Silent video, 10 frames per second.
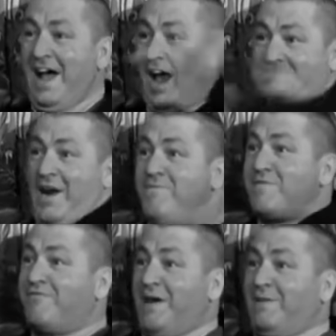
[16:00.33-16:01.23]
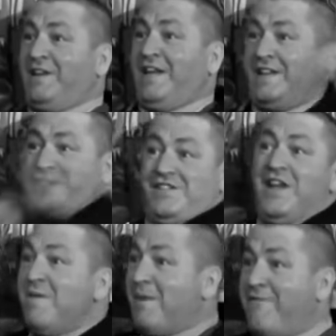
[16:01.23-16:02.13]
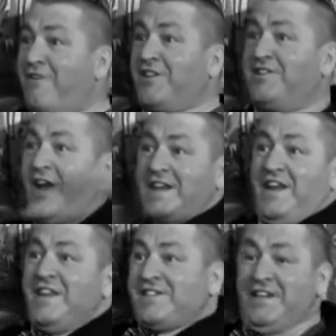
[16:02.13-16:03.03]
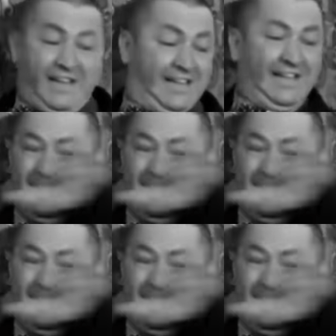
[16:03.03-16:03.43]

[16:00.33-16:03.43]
However, Curly's condition continued to worsen,